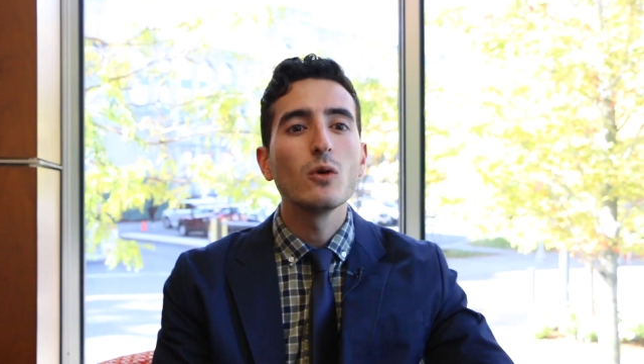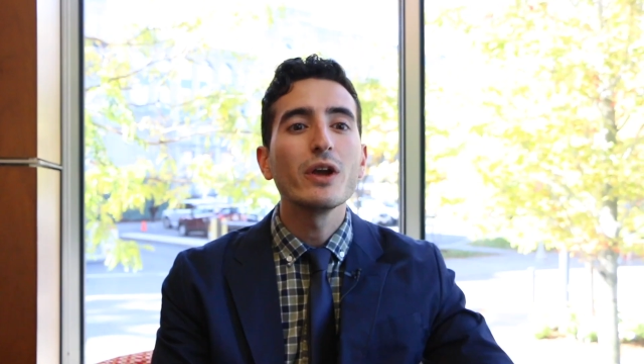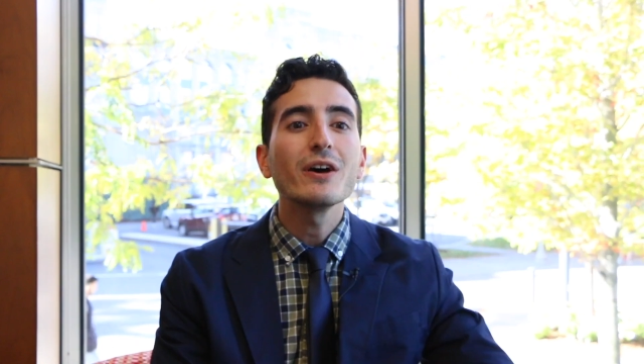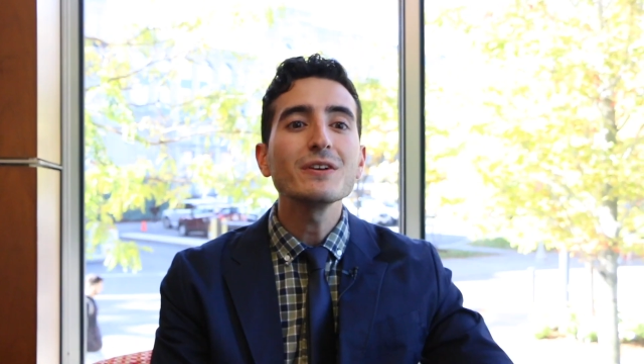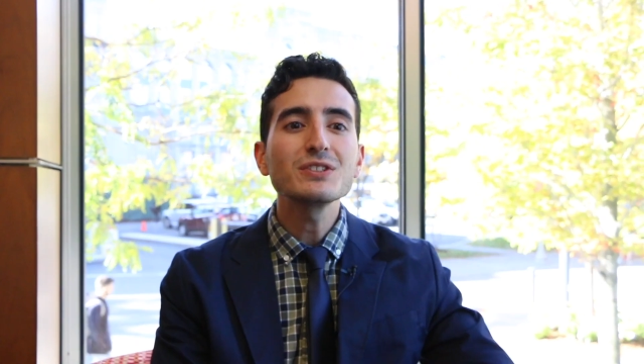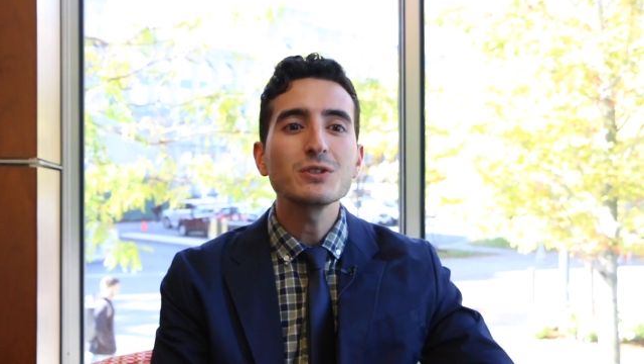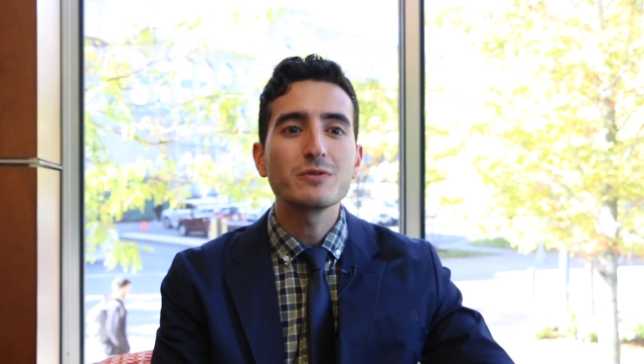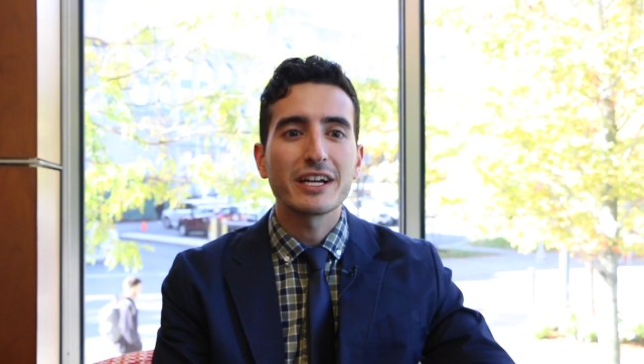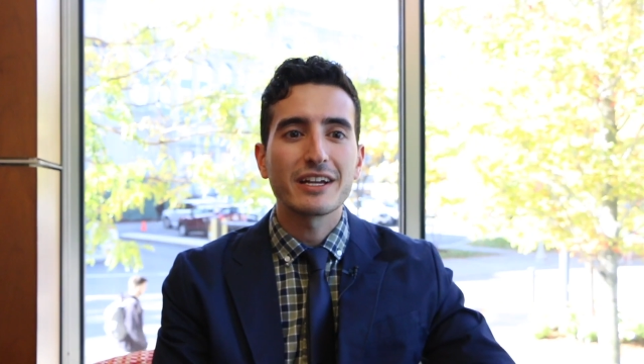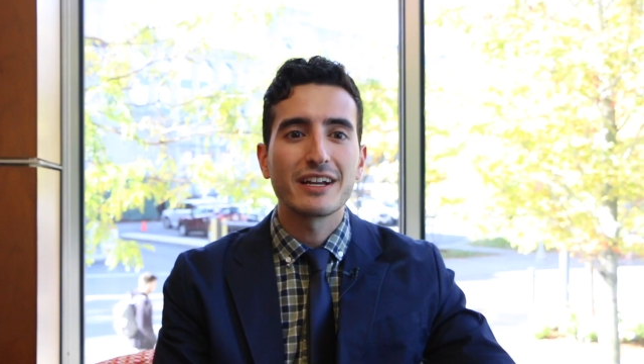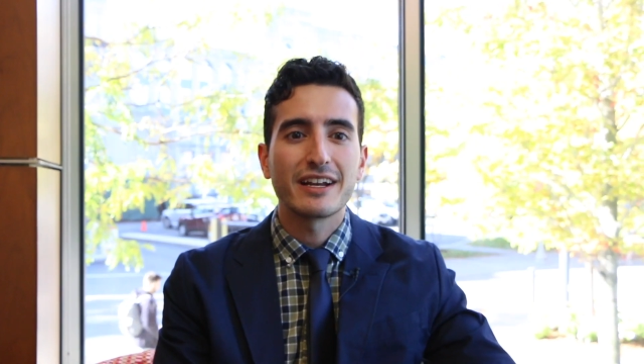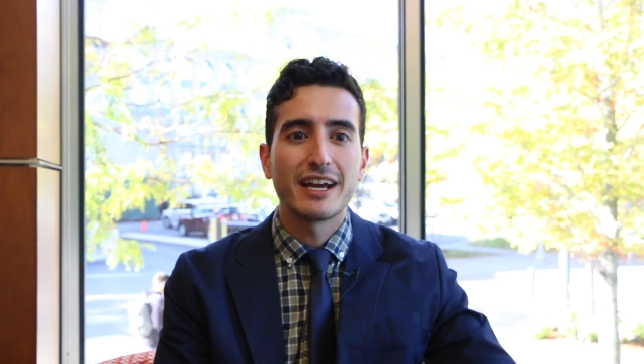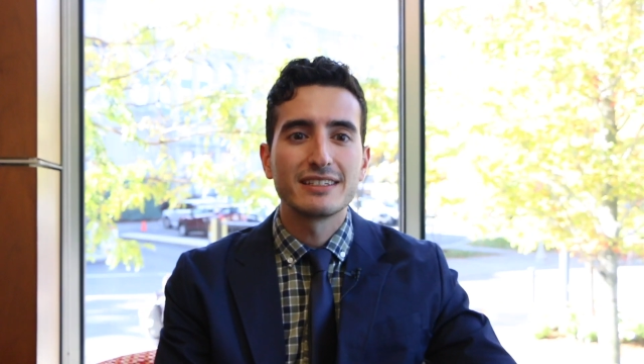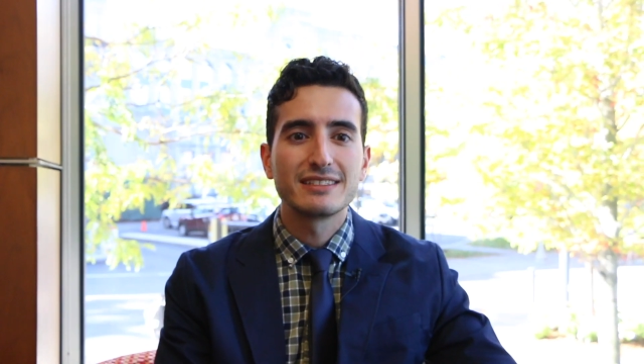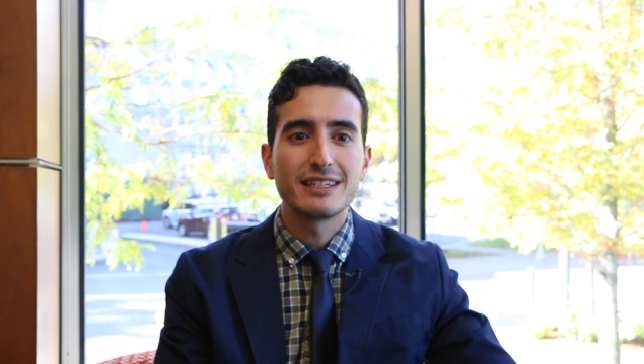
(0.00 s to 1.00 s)
We also
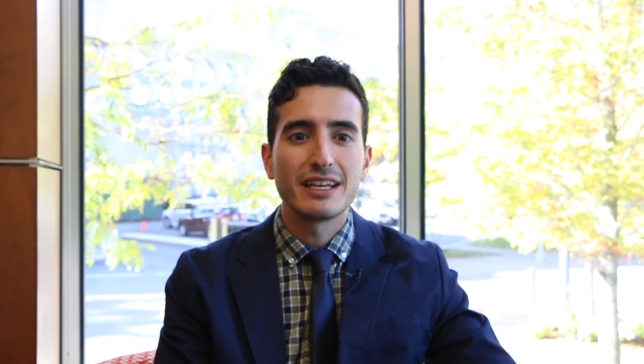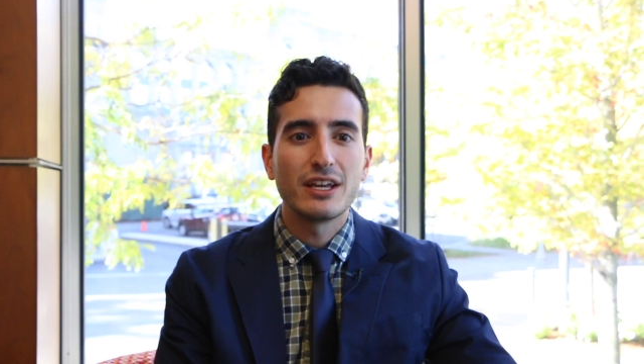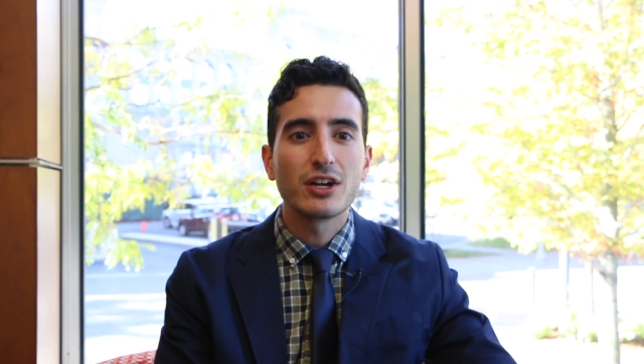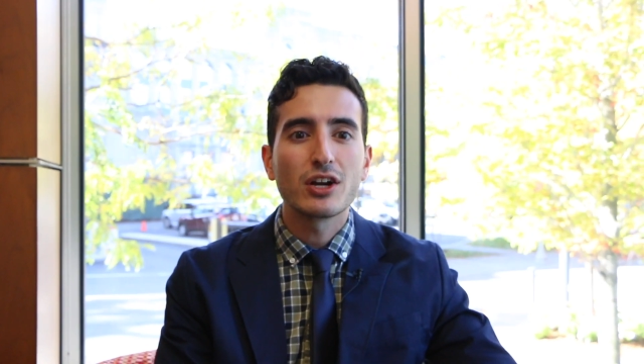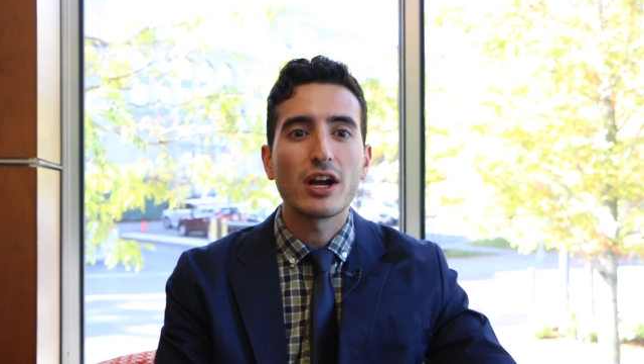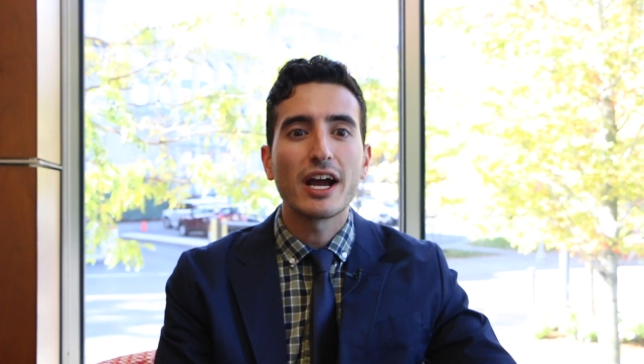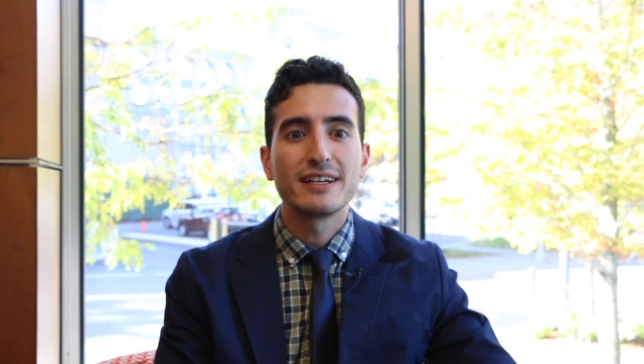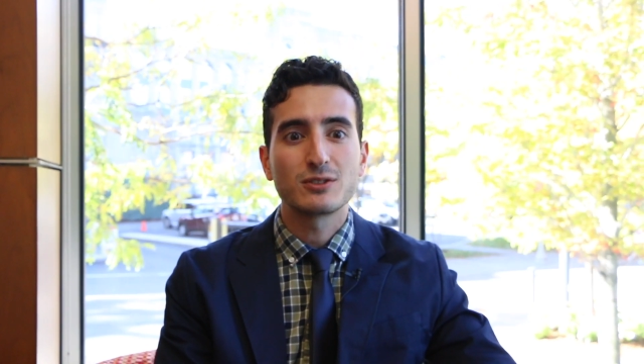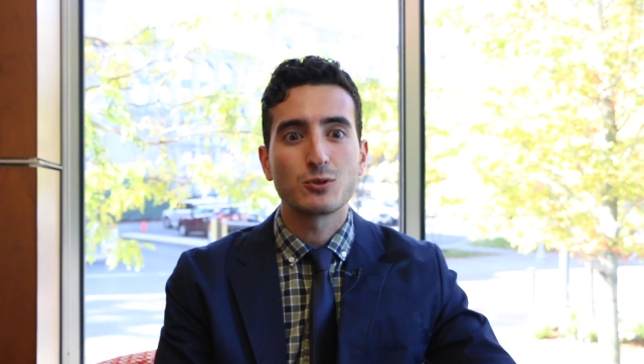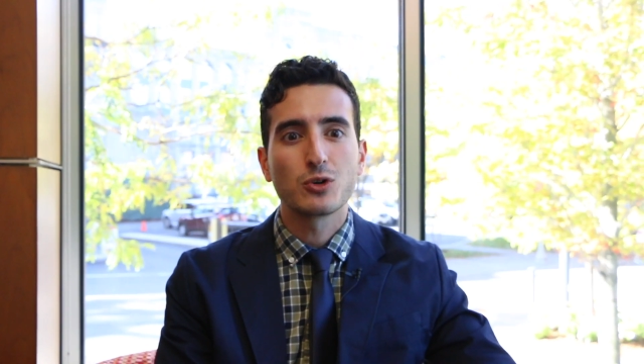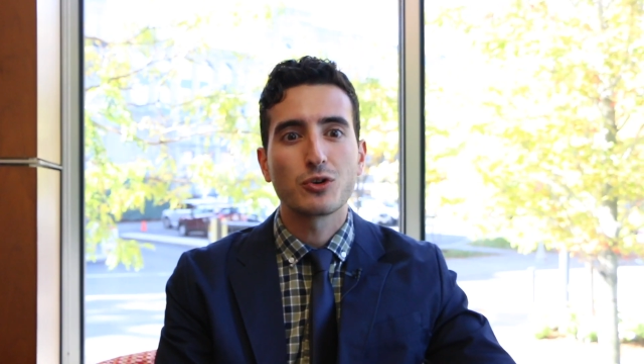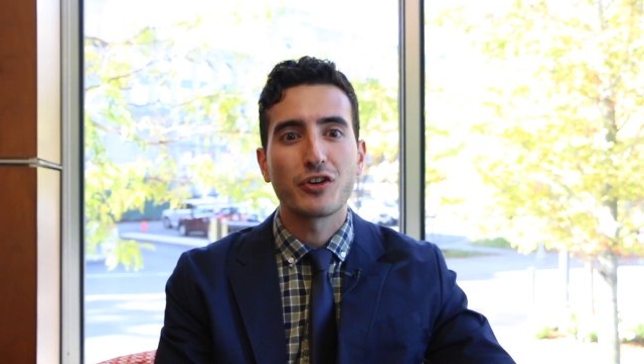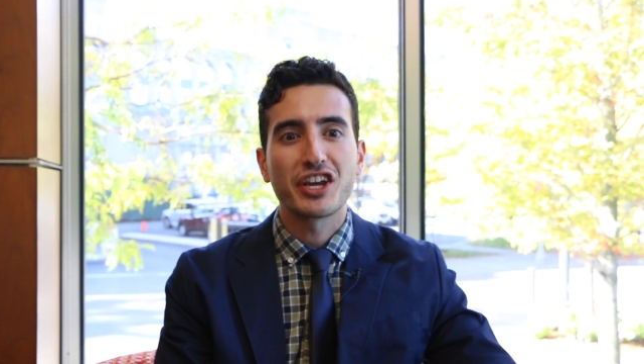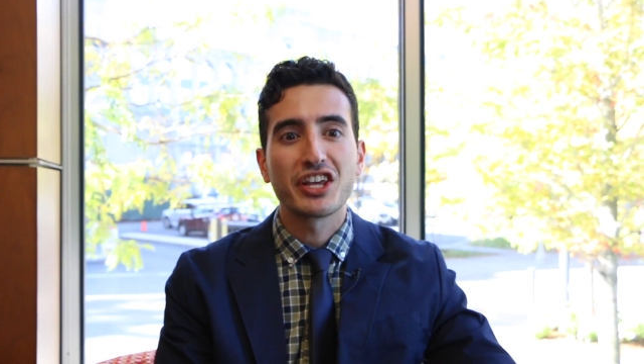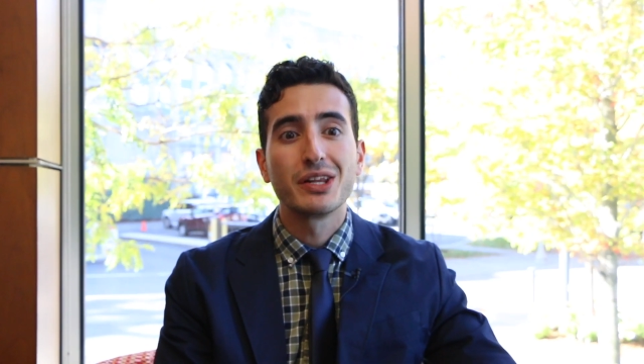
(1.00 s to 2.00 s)
recognize that your high school
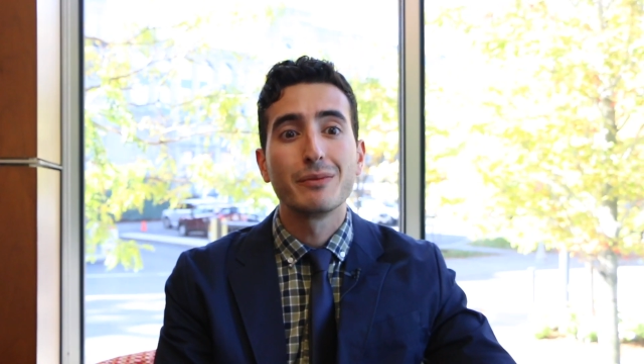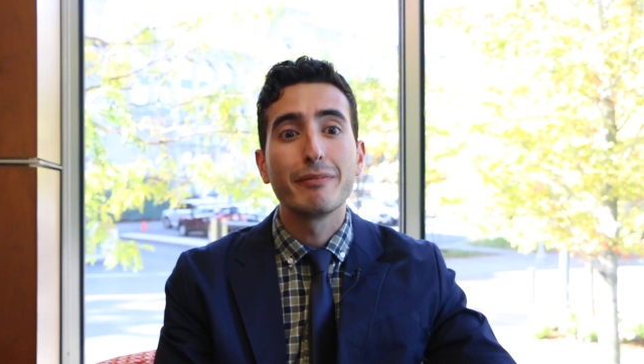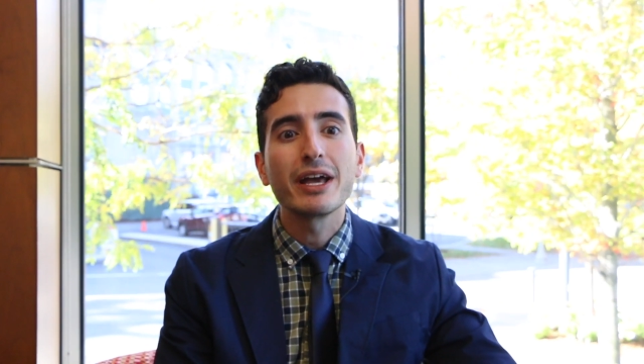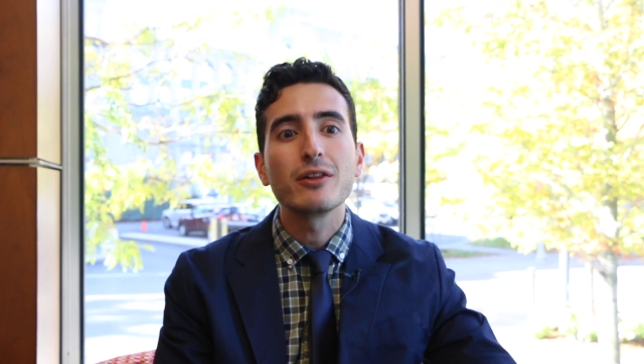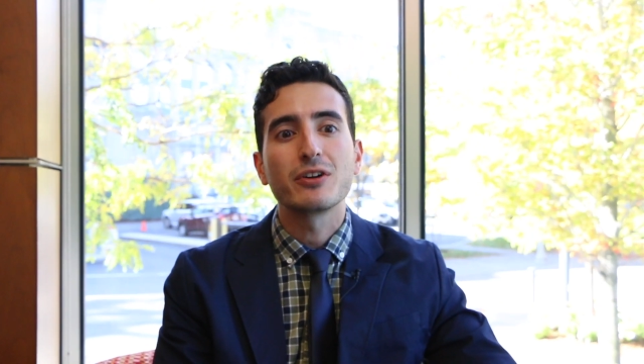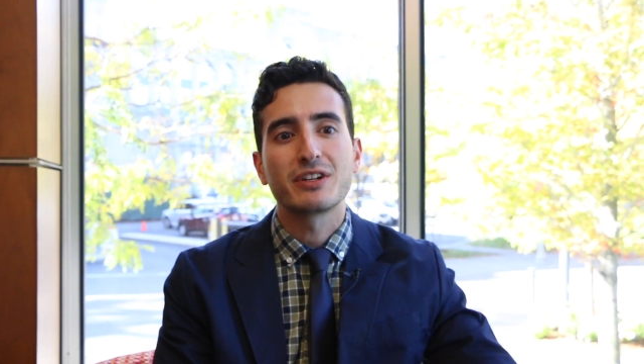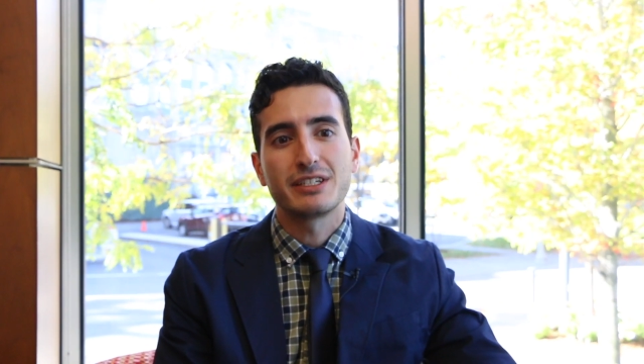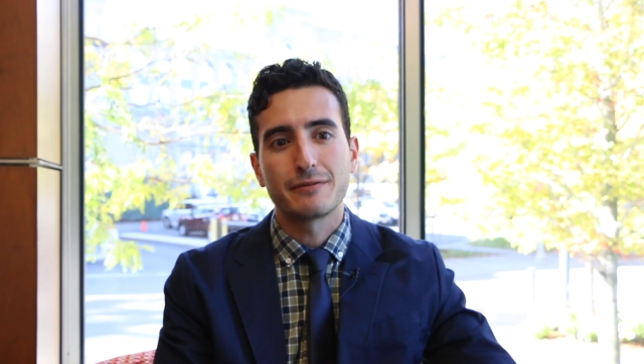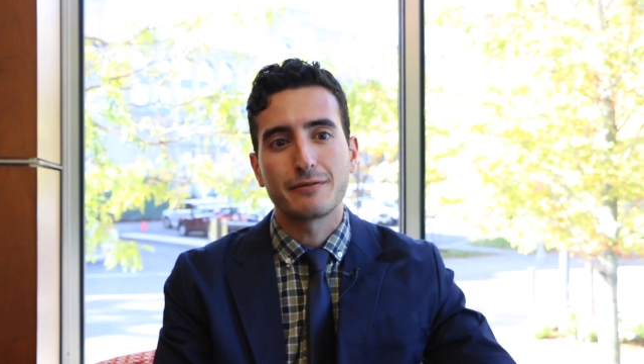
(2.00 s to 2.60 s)
curriculum might look